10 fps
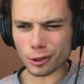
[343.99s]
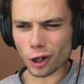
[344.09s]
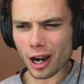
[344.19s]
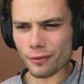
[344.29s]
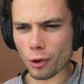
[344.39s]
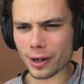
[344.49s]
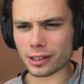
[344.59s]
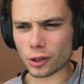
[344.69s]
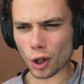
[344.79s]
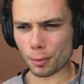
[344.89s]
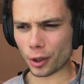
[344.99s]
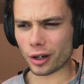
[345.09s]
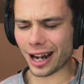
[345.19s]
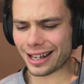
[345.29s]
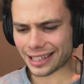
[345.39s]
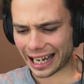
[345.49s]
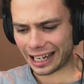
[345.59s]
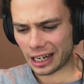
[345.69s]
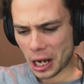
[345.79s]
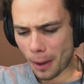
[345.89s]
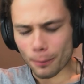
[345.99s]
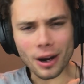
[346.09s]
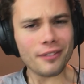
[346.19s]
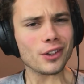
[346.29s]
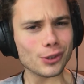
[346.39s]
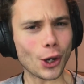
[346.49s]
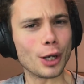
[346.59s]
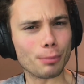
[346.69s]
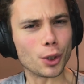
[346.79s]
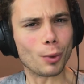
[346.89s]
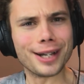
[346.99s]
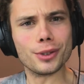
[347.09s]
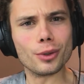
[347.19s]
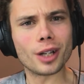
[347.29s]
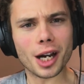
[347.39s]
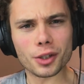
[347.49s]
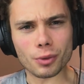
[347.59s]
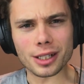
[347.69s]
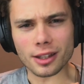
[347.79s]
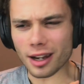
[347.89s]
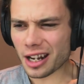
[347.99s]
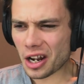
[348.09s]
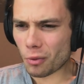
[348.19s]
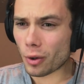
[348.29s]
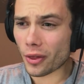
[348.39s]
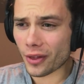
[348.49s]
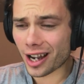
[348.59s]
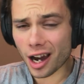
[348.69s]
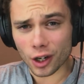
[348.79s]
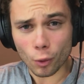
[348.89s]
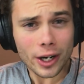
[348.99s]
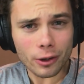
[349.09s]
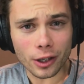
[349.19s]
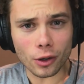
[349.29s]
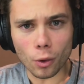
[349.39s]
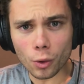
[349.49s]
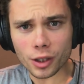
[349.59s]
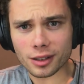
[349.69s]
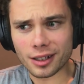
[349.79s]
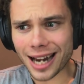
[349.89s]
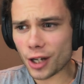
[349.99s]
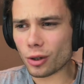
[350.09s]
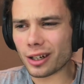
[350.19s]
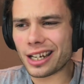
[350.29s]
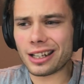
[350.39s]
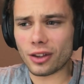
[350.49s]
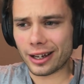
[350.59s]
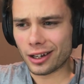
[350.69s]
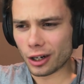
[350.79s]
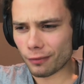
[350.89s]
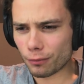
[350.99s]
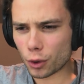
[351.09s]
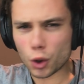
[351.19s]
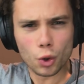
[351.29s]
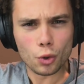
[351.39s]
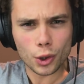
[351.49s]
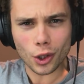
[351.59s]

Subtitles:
which I've always interpreted as a buffer zone between two countries that whether they can't agree on it or just naturally they kind of do,